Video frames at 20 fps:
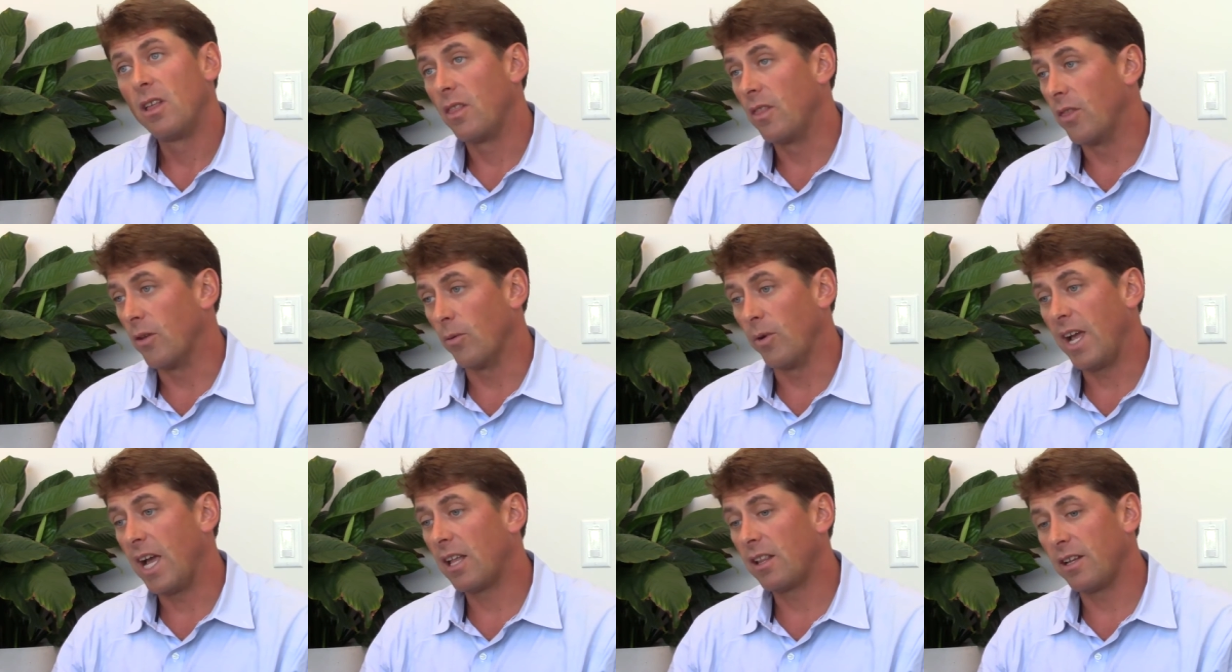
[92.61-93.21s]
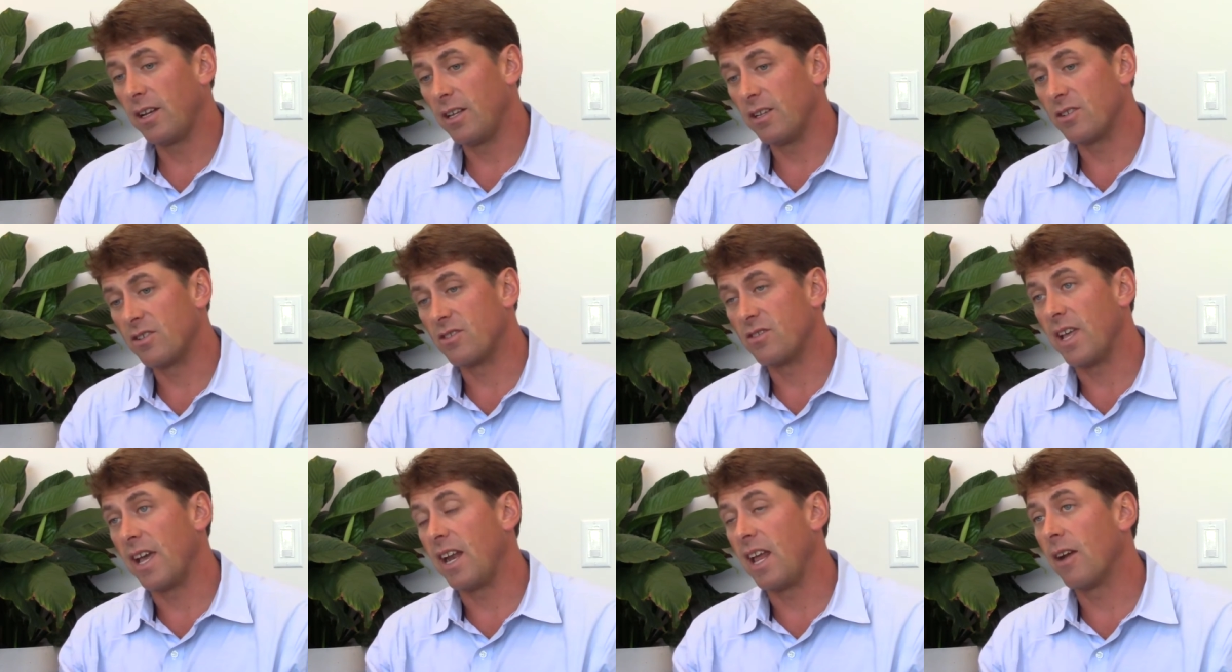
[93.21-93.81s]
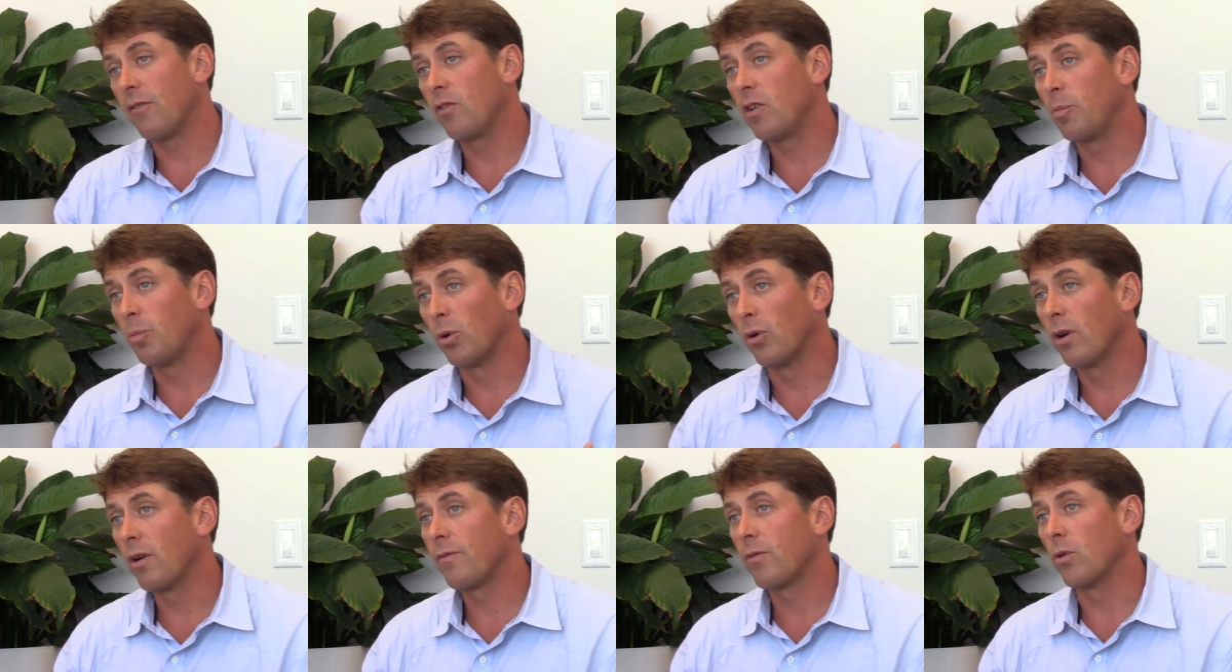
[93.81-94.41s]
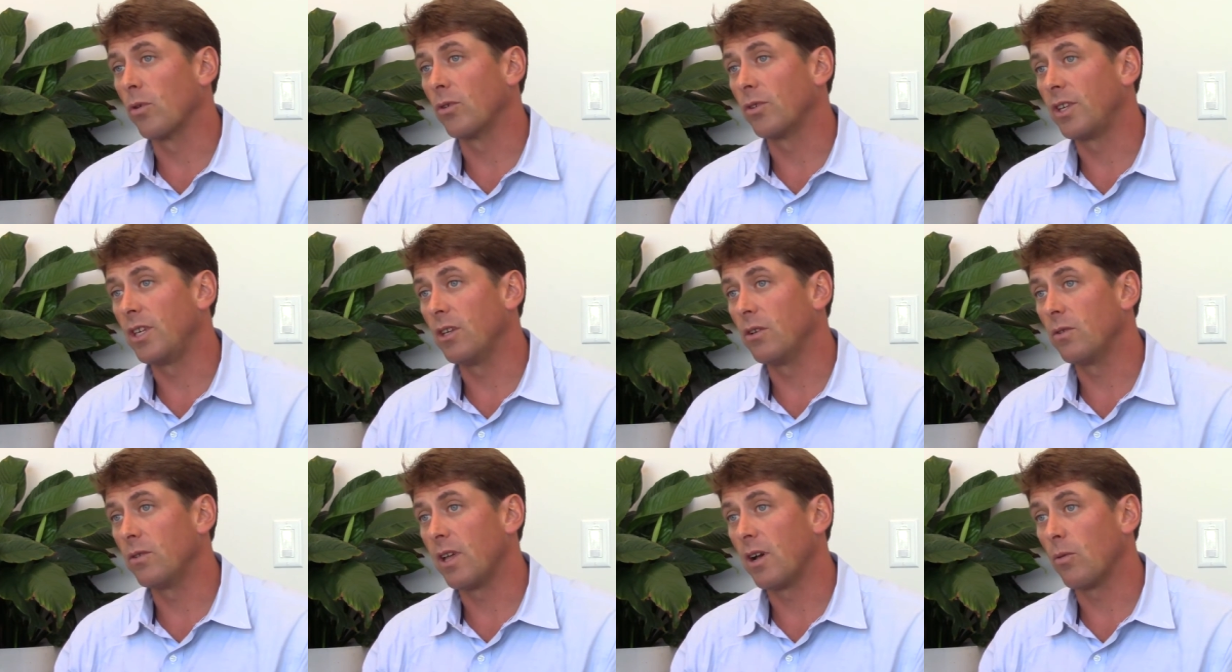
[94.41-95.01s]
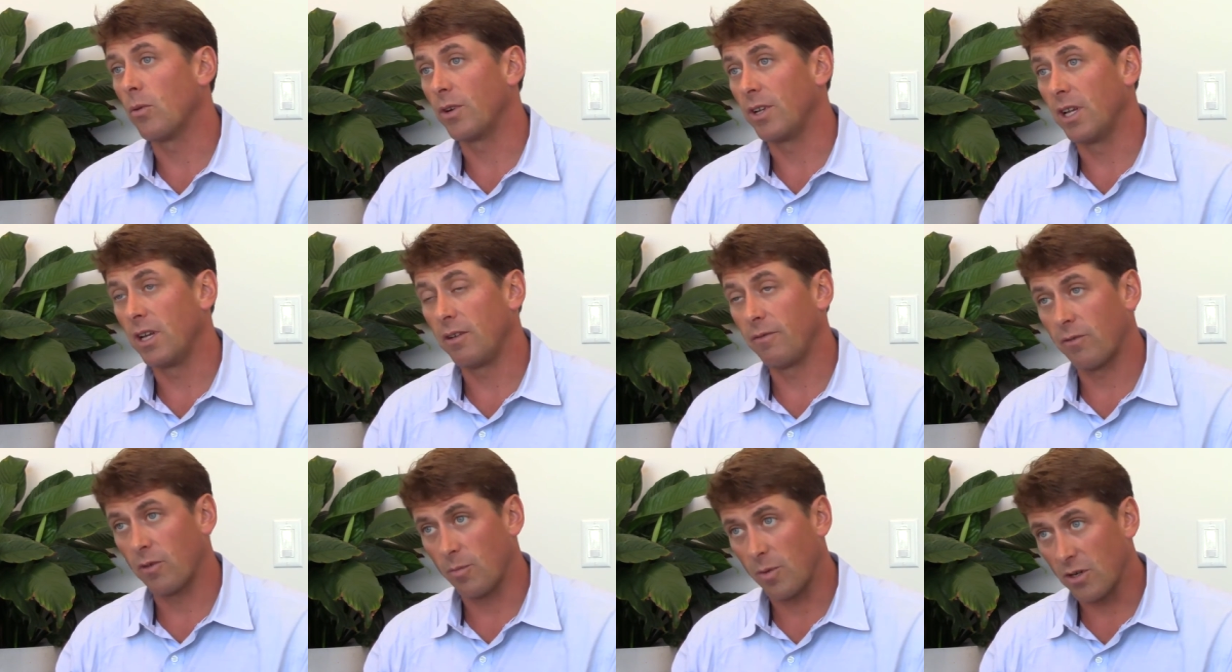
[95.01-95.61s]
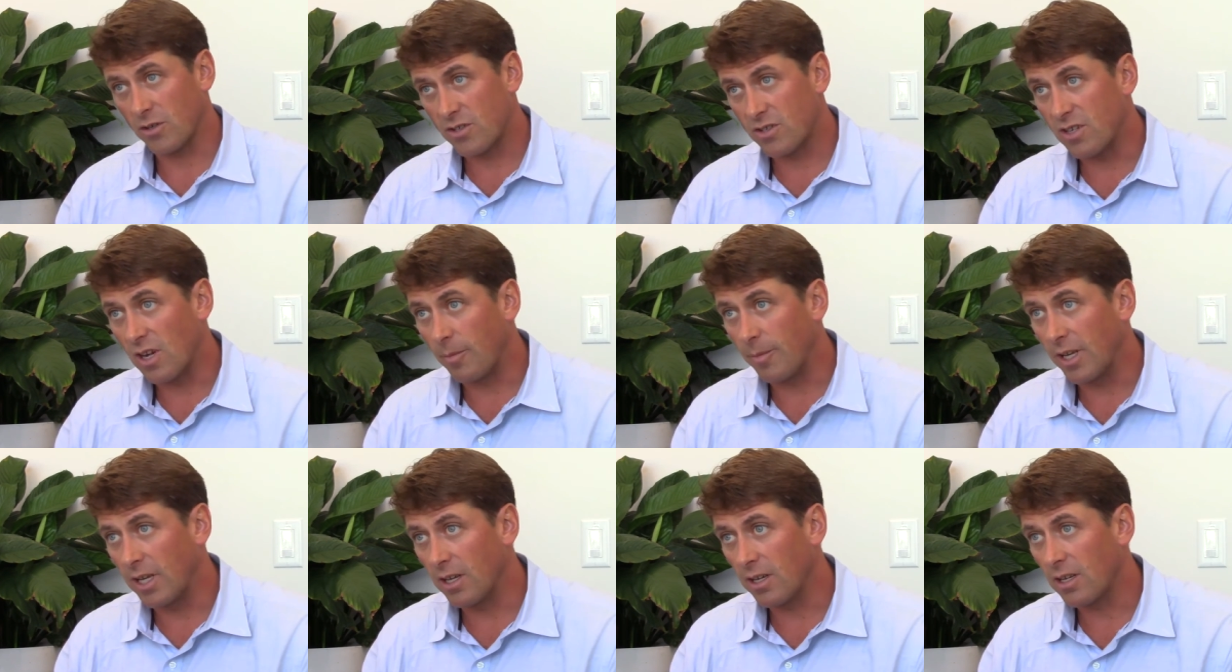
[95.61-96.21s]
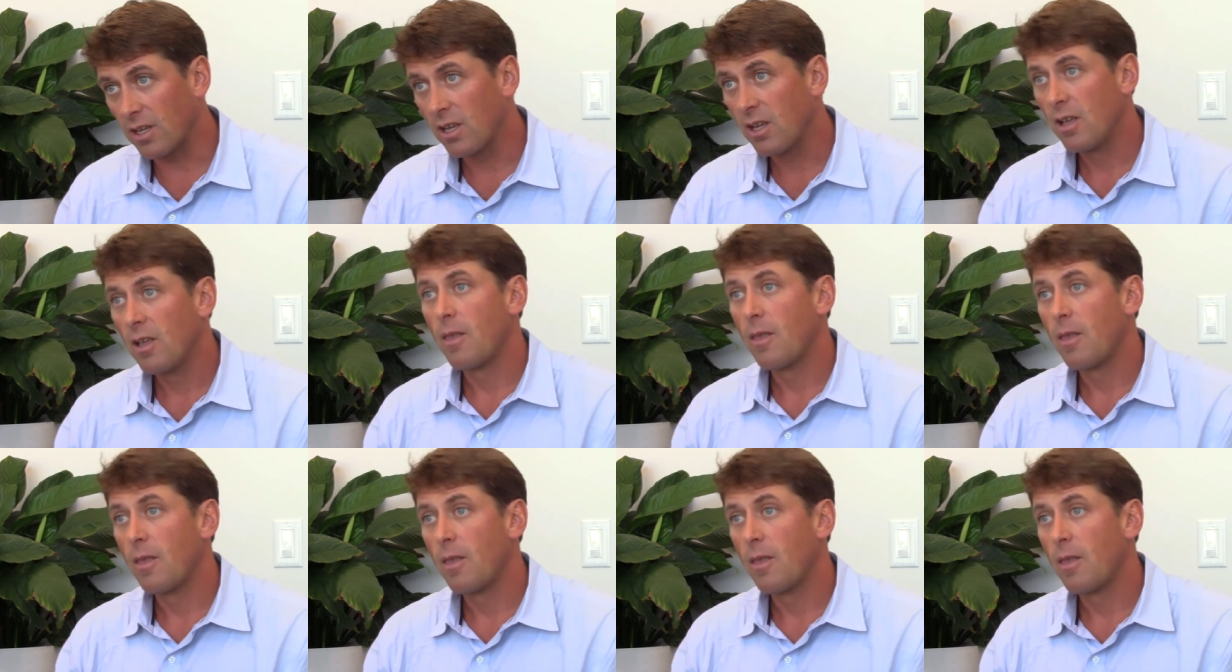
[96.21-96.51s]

The reality is that every peripheral cue that we're getting from our stomach,